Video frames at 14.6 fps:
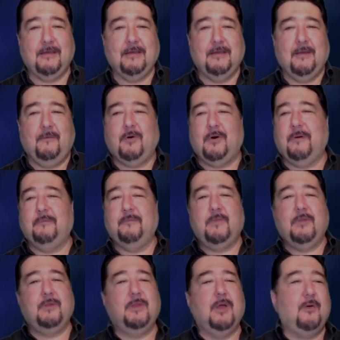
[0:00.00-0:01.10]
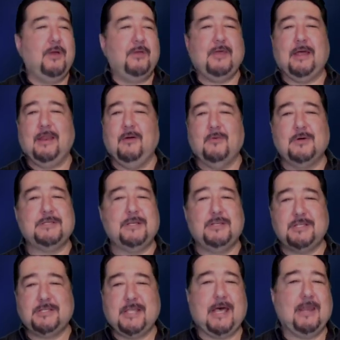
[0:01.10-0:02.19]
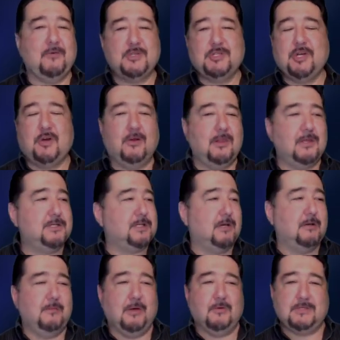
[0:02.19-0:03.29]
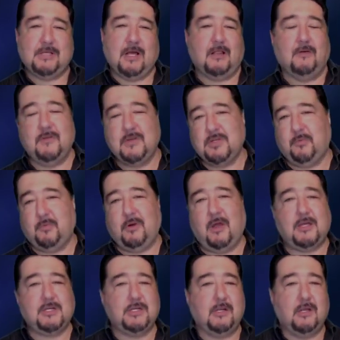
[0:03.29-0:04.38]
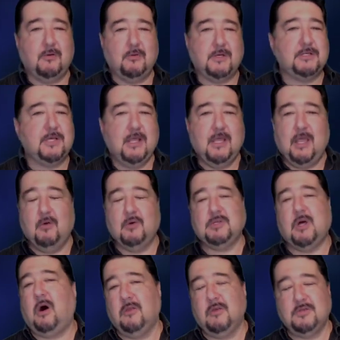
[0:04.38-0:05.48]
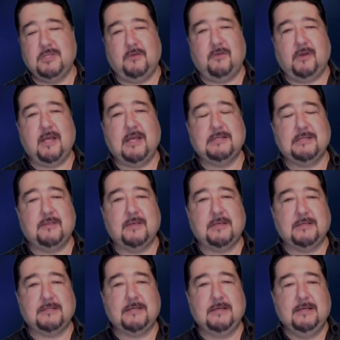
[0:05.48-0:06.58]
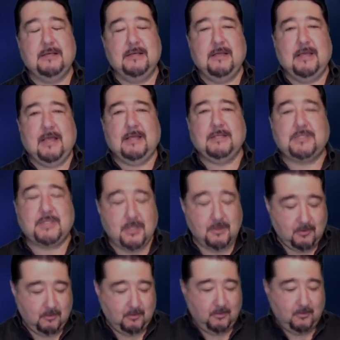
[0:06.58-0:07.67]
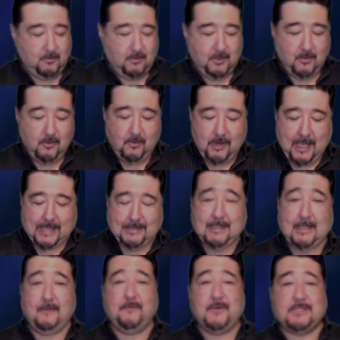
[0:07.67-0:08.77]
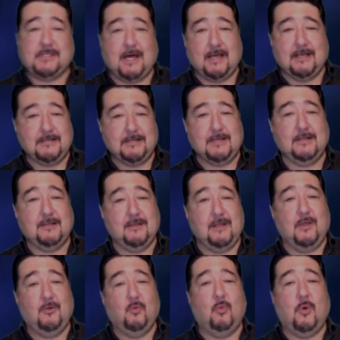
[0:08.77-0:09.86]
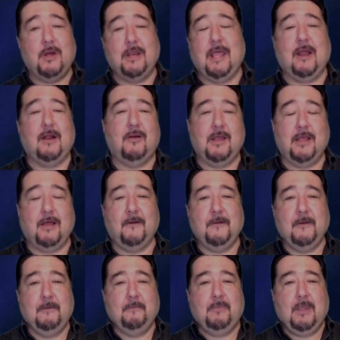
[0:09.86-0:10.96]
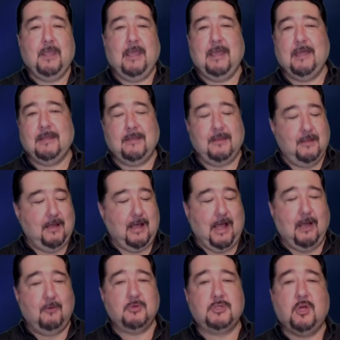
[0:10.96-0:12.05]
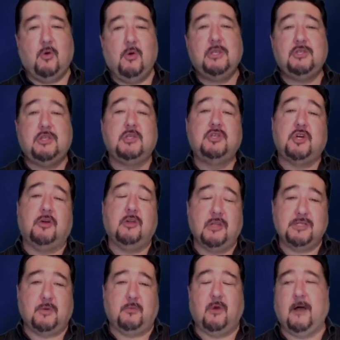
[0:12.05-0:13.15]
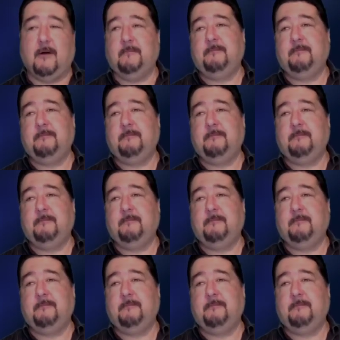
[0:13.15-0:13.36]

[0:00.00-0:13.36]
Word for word: Well, knowing that it wasn't just that, it was journalism, it was television production, it was, it was all those different kinds of things. And so you had to emphasize in, in one area. And I was going the journalism route.